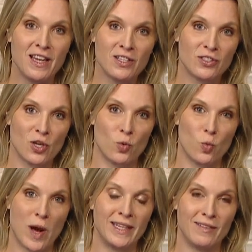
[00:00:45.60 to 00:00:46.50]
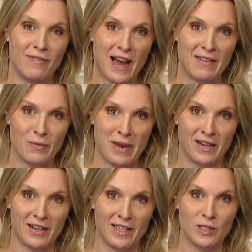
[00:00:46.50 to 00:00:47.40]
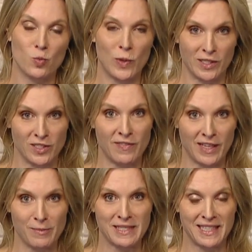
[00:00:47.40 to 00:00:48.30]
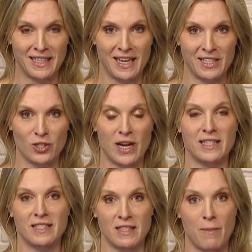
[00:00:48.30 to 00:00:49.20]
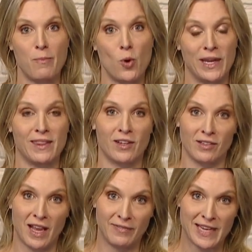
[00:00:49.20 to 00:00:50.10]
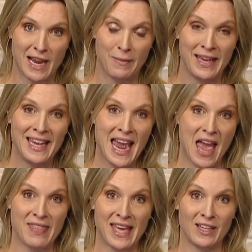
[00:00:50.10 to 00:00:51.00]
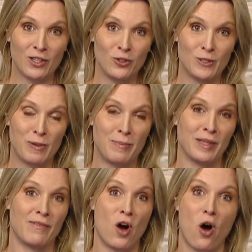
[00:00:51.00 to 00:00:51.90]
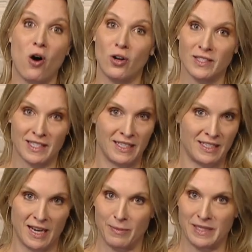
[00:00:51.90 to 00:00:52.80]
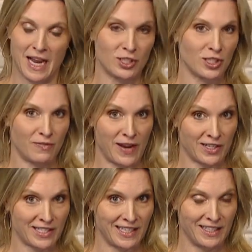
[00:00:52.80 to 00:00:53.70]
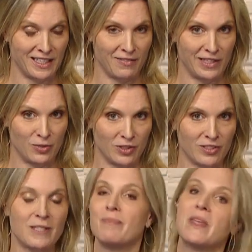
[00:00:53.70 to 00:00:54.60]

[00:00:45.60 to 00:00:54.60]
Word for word: So one in five Americans will develop skin cancer at some point in their lifetime, and that includes people of all skin types, not just fair-skinned individuals.